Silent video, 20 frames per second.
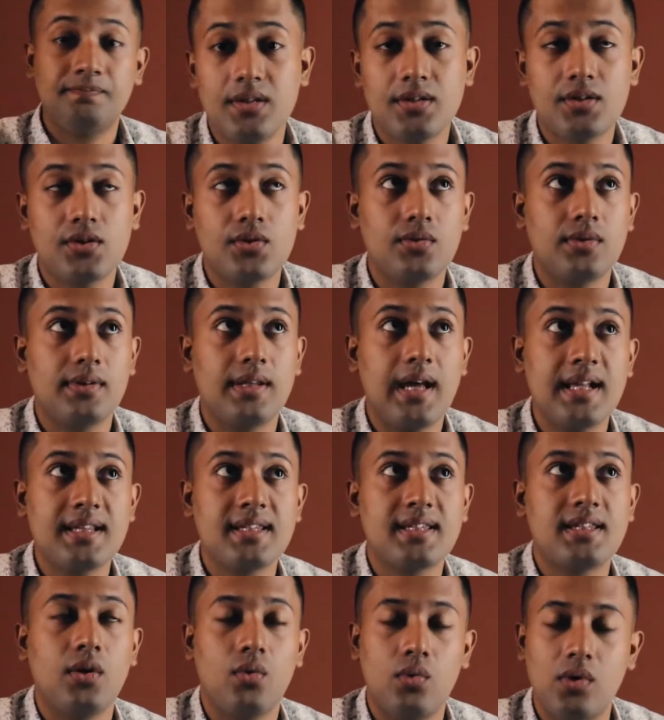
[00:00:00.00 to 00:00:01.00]
So
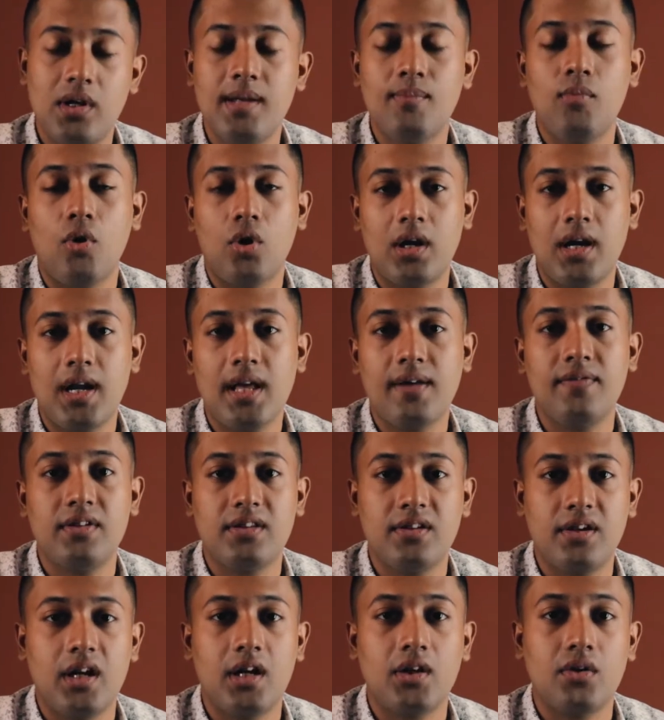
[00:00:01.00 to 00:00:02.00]
that's the only bottleneck
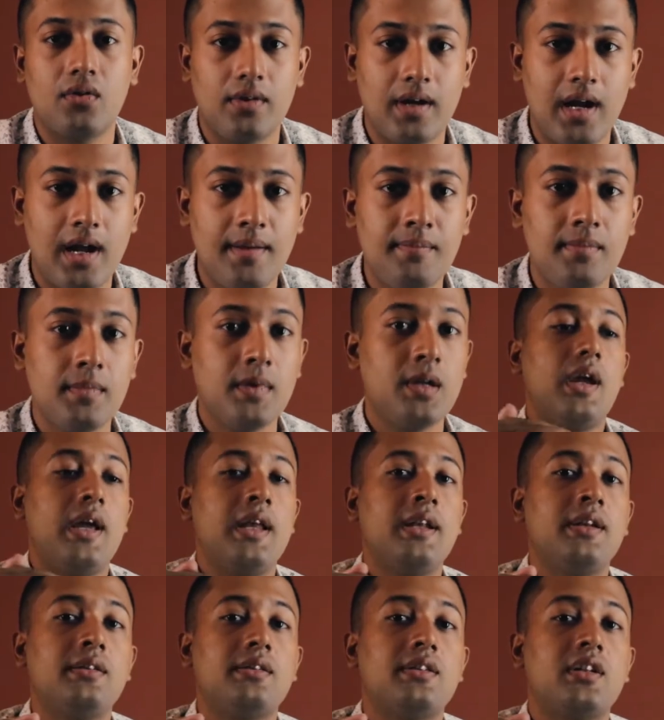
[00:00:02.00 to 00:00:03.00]
with regard to RAM.
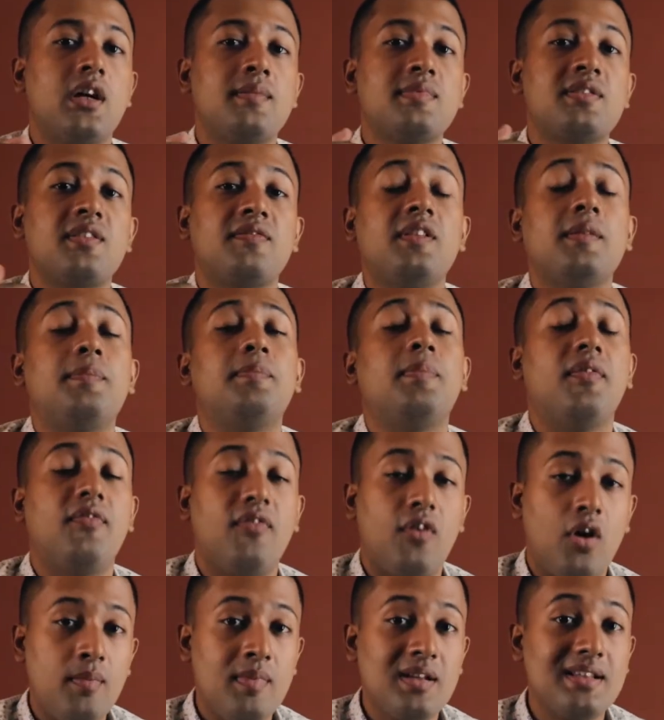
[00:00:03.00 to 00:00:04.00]
In terms of the
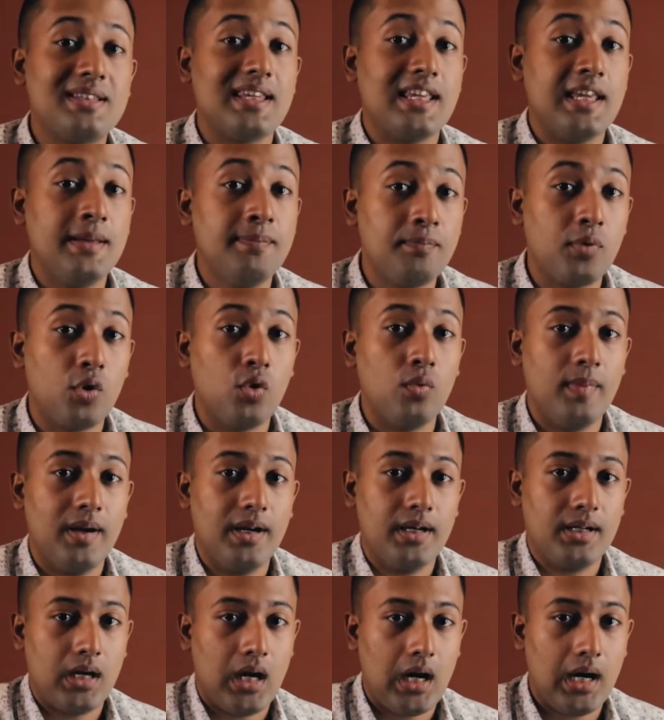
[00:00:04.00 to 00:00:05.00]
performance
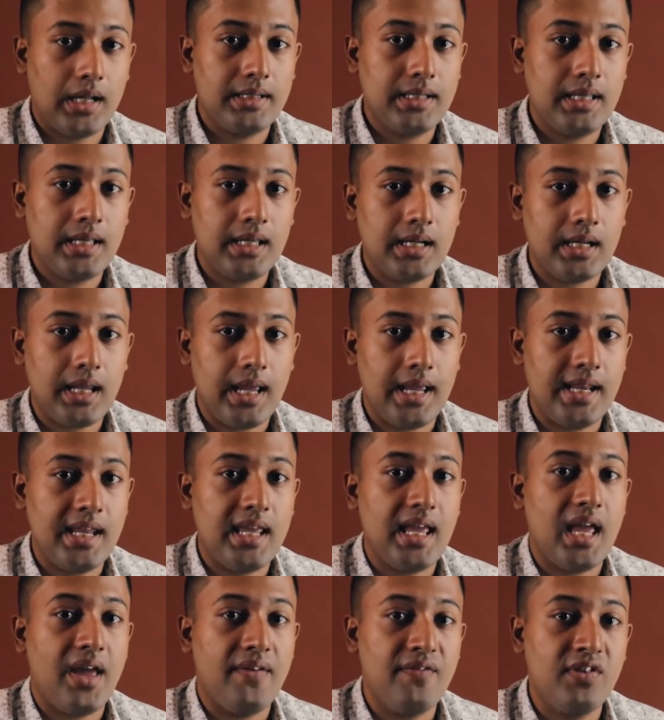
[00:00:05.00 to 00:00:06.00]
improvement, are there
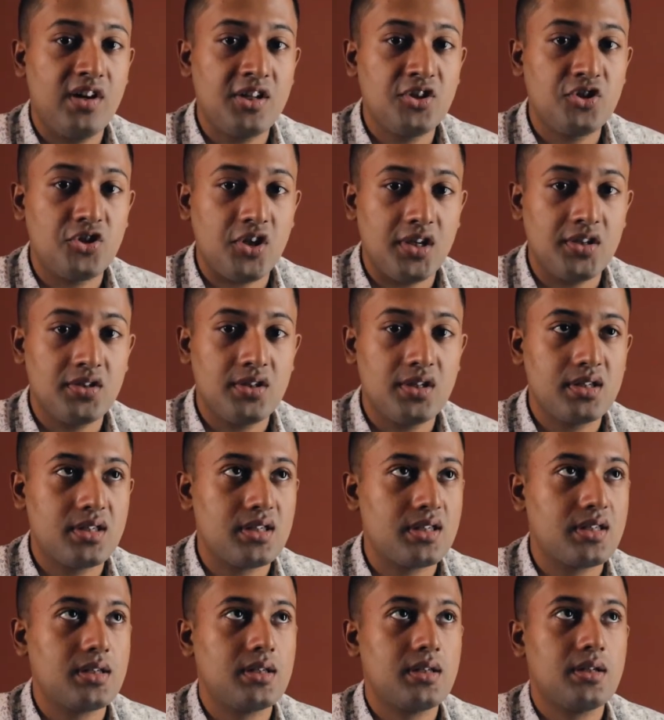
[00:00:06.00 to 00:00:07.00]
any evident
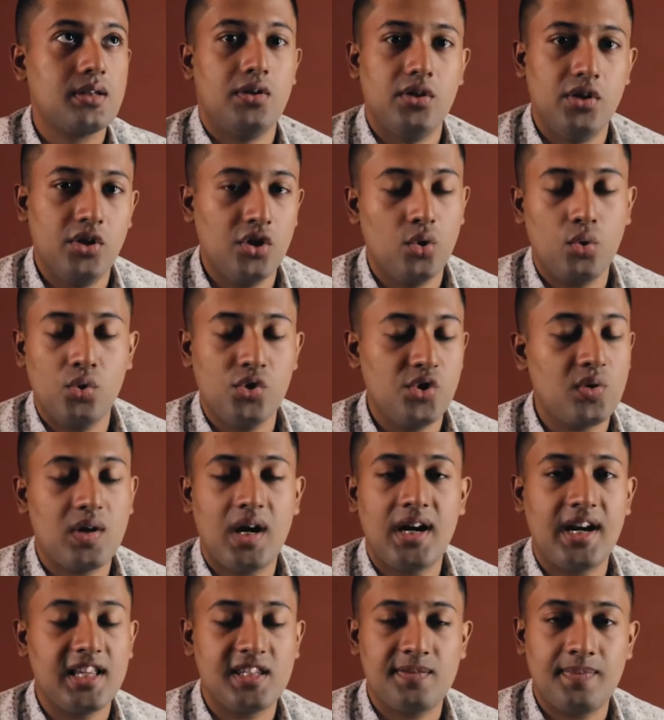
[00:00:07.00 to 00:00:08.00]
changes? No, you
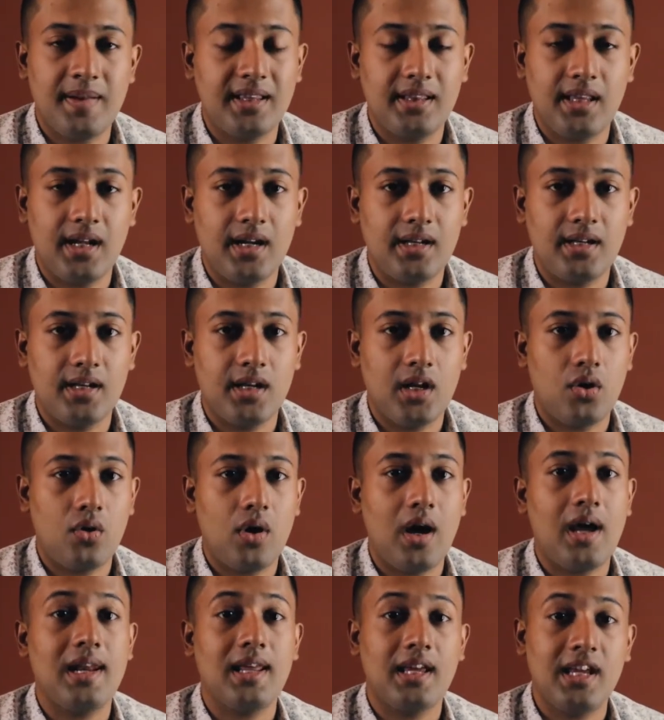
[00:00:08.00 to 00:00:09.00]
can't expect that. Now
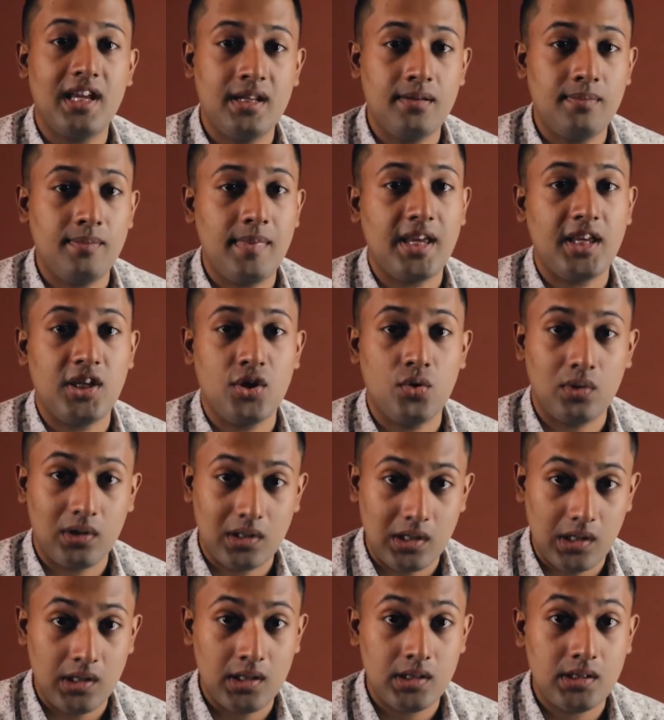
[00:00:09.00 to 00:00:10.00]
I'll again make you
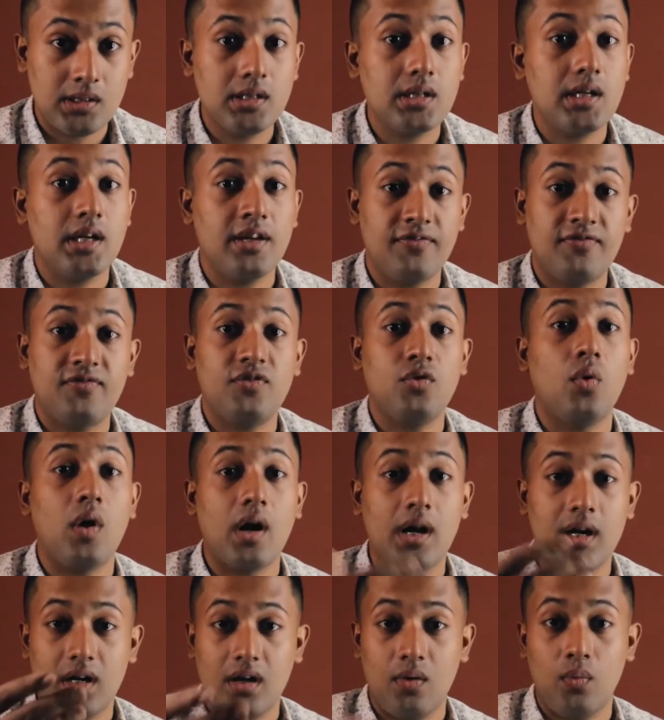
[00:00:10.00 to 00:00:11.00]
clear if you
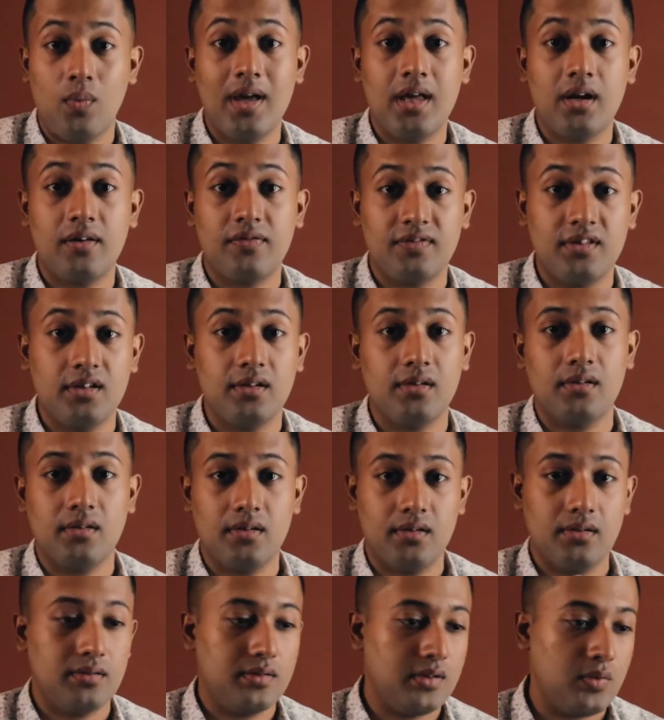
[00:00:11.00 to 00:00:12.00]
aren't aware of
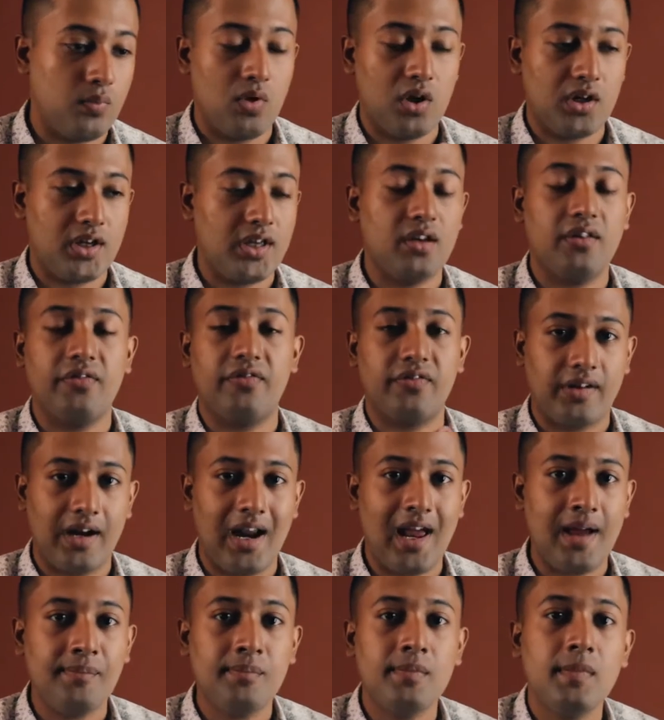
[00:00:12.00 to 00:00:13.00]
the working of
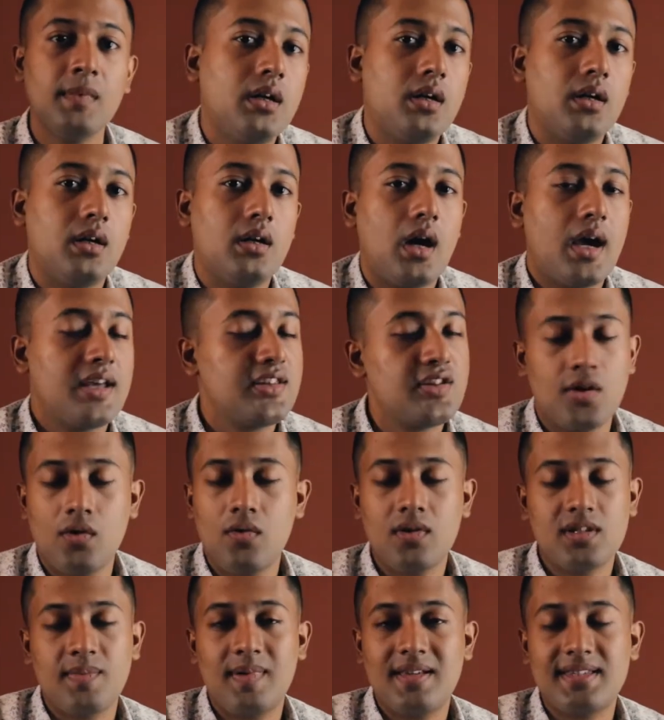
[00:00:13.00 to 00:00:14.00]
RAM. As you know,
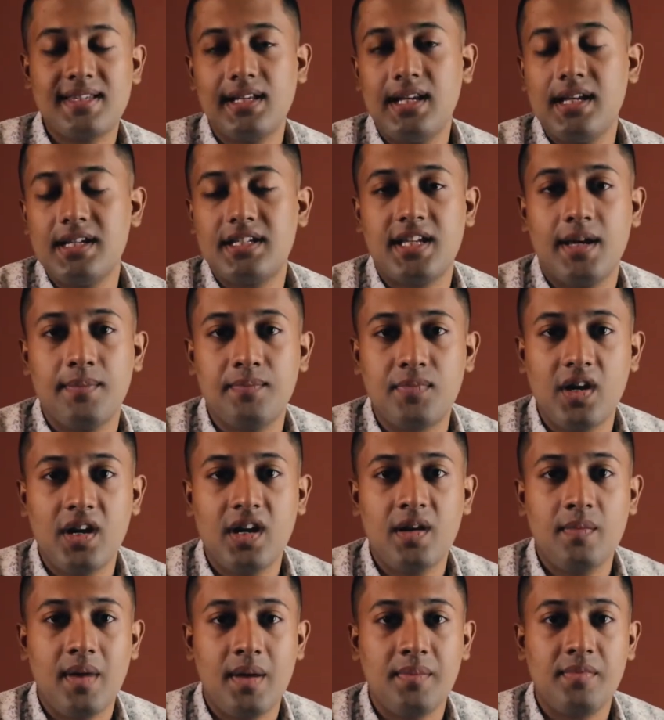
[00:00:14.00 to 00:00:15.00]
it's basically a
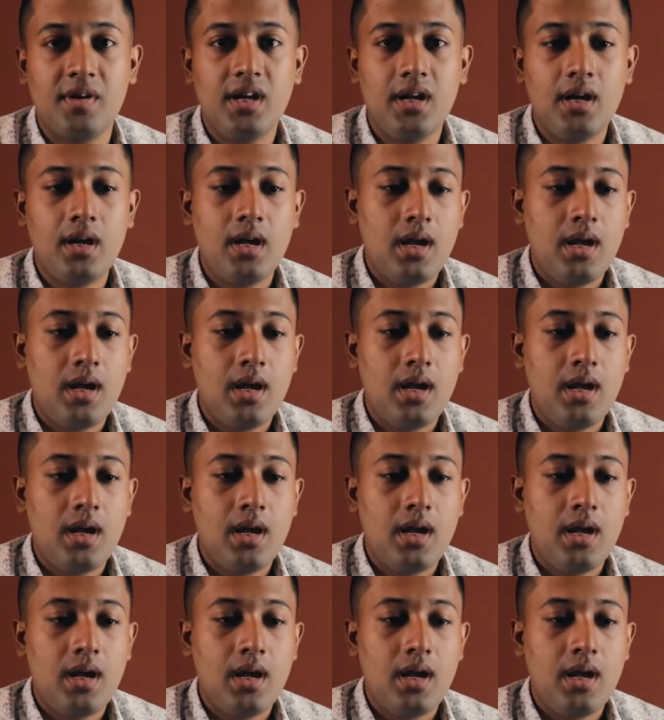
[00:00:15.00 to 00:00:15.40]
temporary memory,